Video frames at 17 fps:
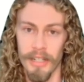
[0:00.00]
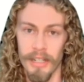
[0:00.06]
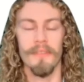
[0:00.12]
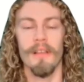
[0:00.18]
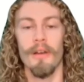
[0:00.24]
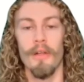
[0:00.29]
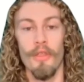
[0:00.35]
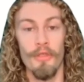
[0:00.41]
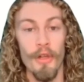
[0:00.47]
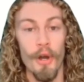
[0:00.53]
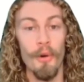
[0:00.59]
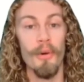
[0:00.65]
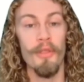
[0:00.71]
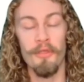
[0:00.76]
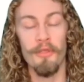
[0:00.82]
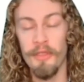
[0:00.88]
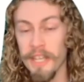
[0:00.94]
Though
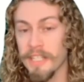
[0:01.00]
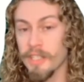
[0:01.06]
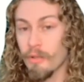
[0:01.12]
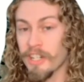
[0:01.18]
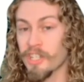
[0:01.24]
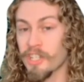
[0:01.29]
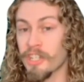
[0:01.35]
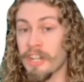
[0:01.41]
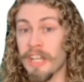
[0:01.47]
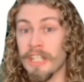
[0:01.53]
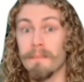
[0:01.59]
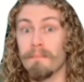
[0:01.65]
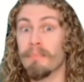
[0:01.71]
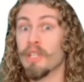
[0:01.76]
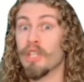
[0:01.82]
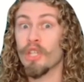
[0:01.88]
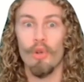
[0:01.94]
this question is
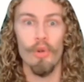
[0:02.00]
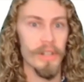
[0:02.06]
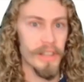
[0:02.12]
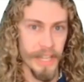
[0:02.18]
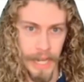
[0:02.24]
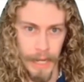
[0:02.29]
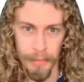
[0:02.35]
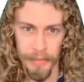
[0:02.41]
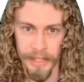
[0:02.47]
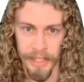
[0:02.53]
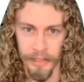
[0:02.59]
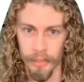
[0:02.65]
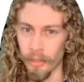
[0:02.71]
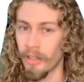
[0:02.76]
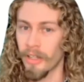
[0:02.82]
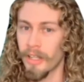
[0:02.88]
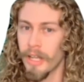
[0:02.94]
purely
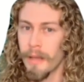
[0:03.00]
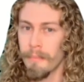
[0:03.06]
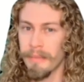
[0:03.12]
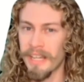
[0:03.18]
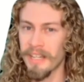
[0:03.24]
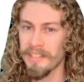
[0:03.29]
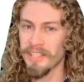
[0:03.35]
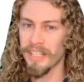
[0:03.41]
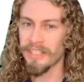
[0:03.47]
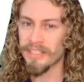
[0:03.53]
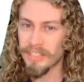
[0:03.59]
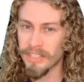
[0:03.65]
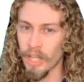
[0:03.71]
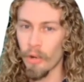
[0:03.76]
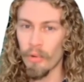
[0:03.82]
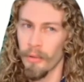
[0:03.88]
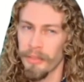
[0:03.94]
hypothetical, because I
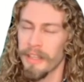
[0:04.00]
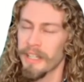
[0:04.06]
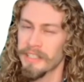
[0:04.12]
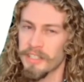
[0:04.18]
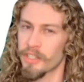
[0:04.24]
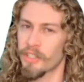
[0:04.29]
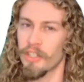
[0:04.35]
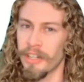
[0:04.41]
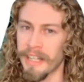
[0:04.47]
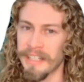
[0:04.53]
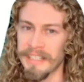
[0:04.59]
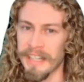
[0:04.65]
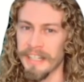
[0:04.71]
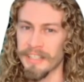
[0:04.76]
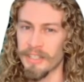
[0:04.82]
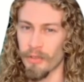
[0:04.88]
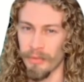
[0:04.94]
don't think it's a good
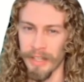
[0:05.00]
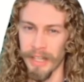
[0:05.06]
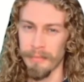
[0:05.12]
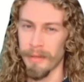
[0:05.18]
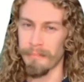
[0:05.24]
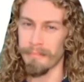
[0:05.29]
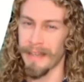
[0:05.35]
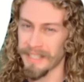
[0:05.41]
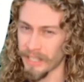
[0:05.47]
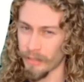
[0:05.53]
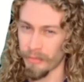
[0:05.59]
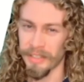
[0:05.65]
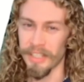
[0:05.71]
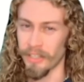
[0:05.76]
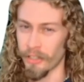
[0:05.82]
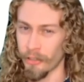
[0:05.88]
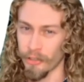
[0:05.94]
idea to really be messing with
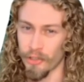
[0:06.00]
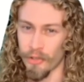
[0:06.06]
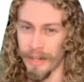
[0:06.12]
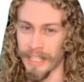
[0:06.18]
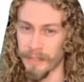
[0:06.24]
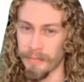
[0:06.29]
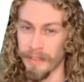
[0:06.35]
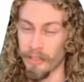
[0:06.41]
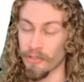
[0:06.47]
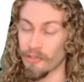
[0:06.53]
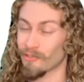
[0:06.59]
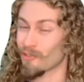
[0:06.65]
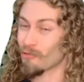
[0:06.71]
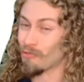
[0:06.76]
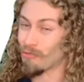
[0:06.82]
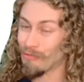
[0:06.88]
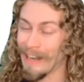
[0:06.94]
the neurotransmitters
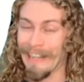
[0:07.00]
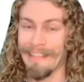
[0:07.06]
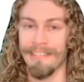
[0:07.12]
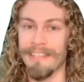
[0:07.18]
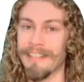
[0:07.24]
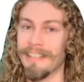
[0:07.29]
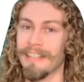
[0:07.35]
directly.